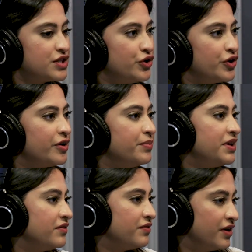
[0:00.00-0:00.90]
So you're coming
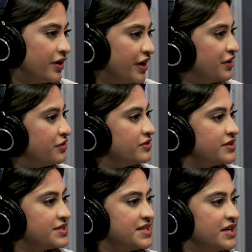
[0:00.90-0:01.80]
in for your annual
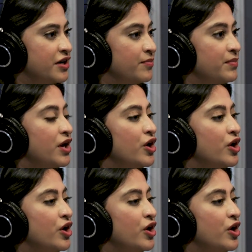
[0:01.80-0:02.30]
exam.